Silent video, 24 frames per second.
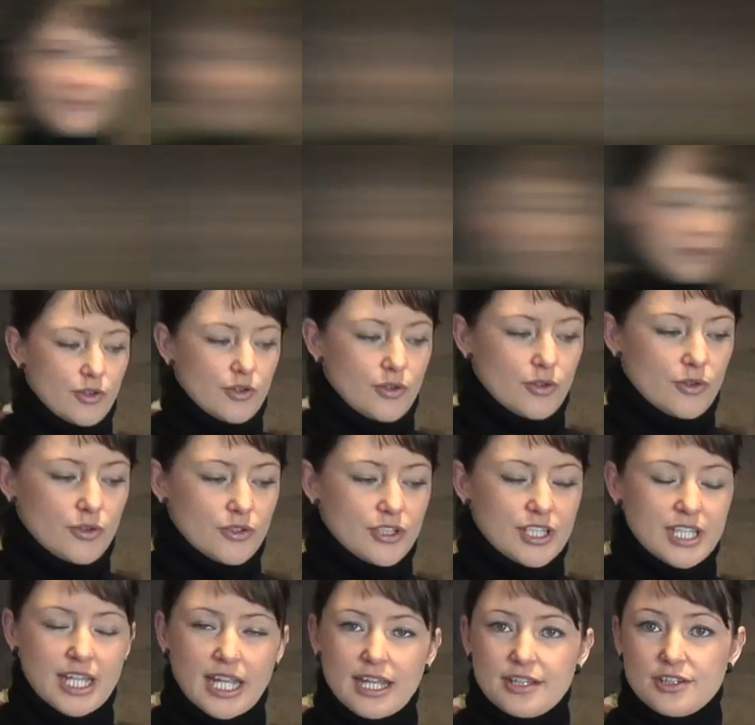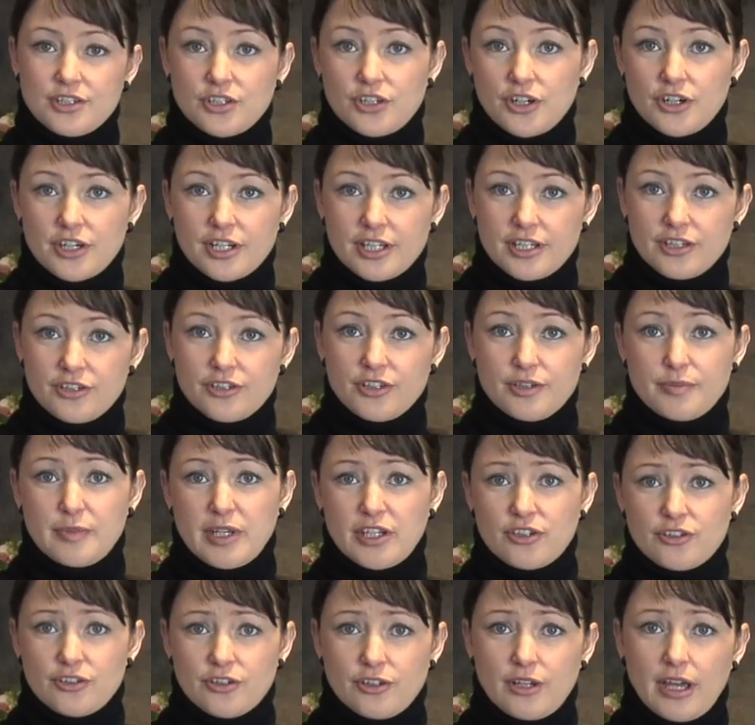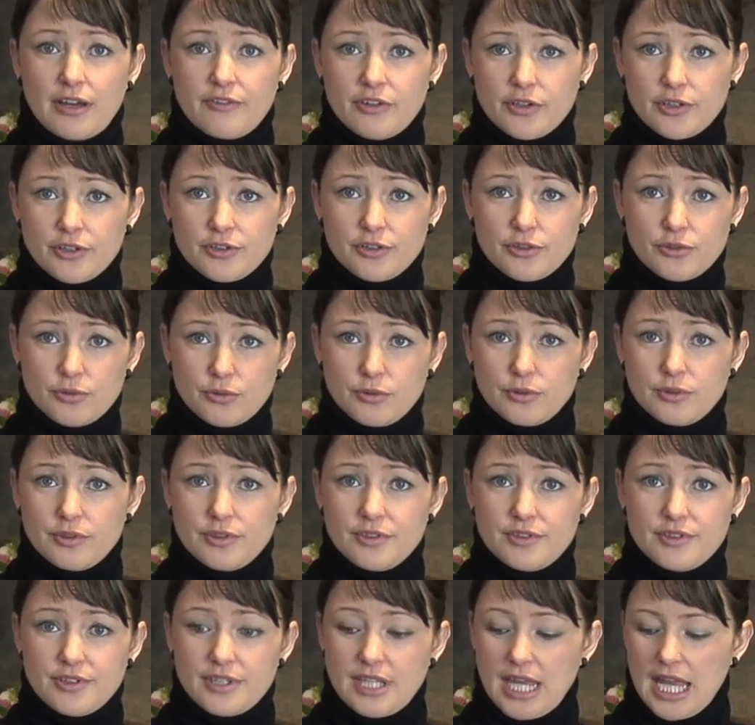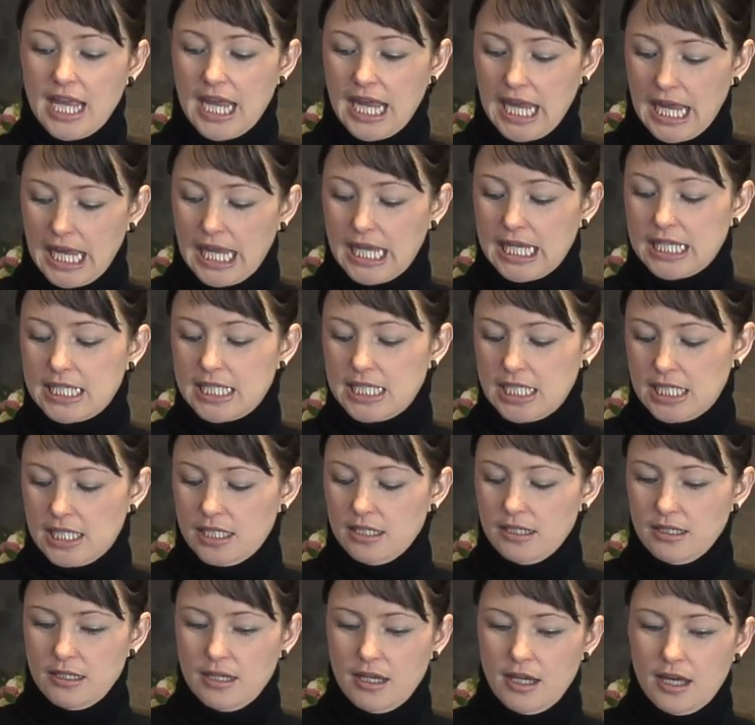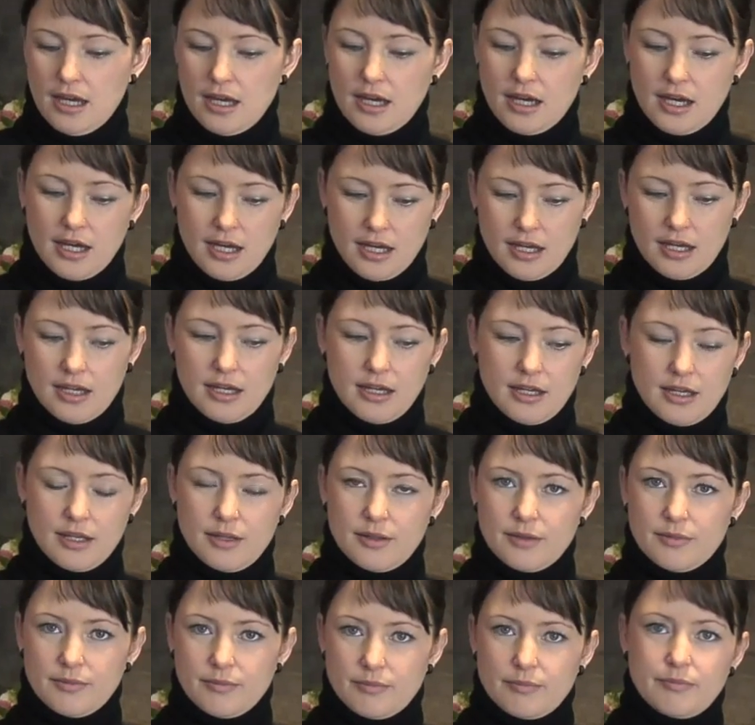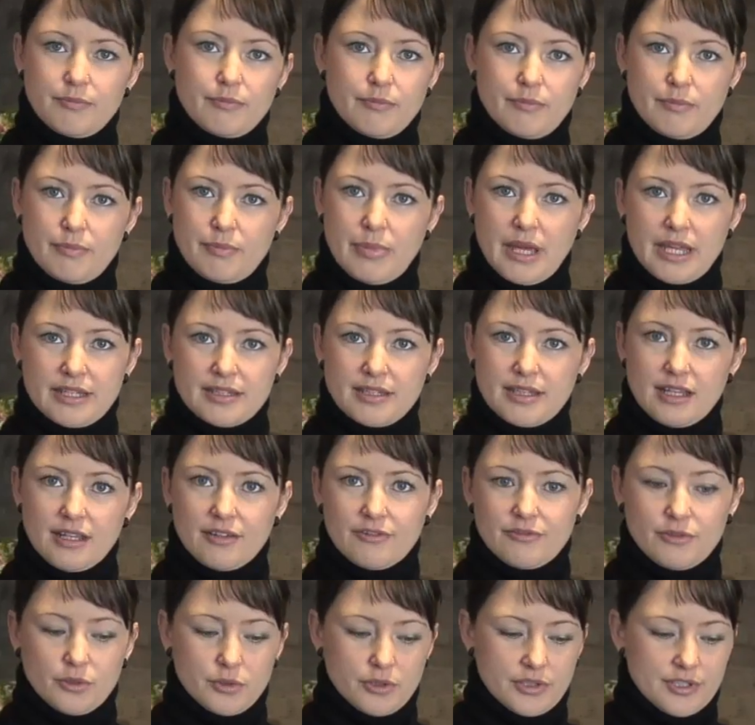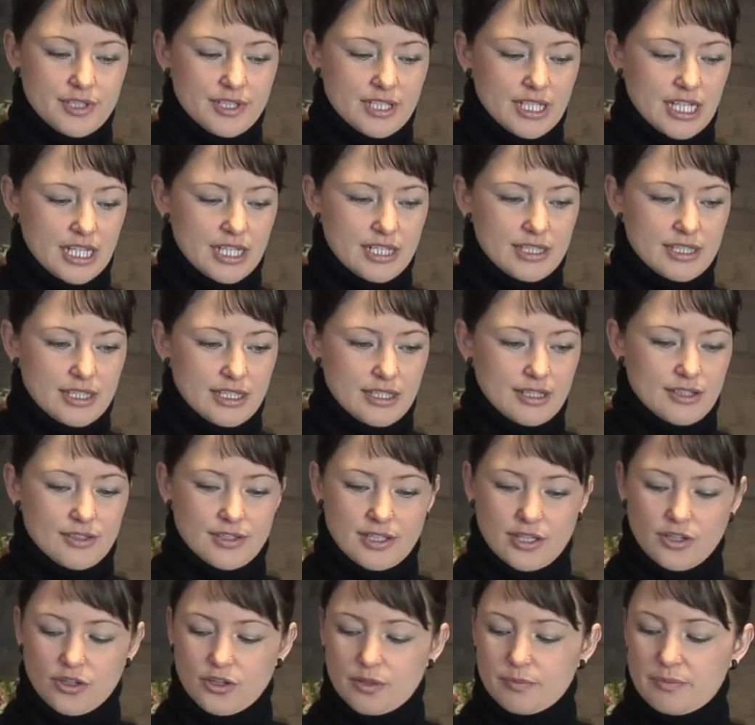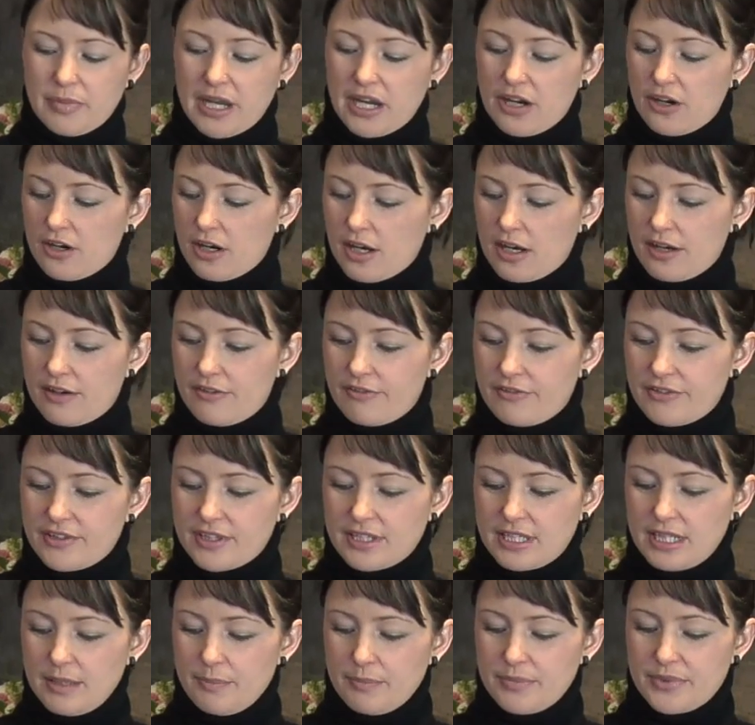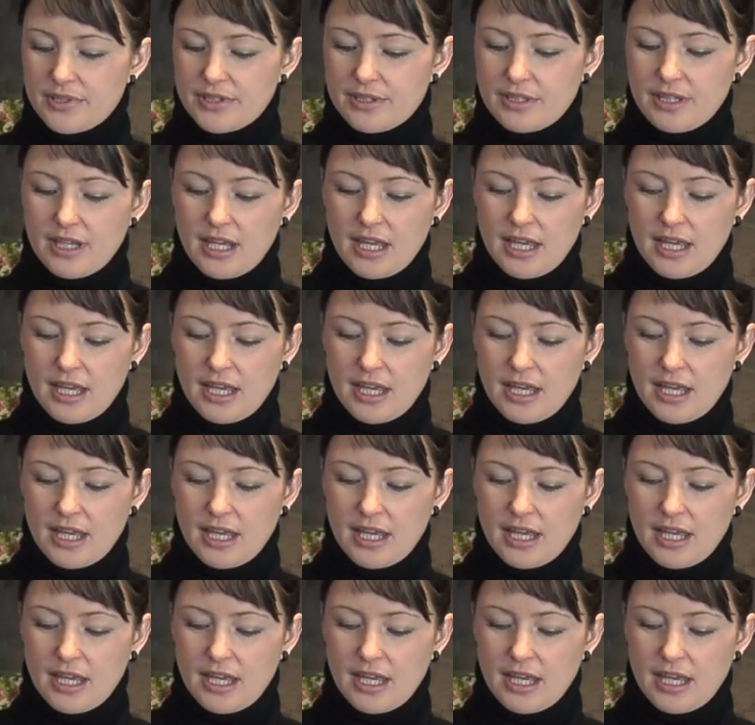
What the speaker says: So to get started, just make sure you have all your tools handy. Best thing a florist needs is a good pair of snips,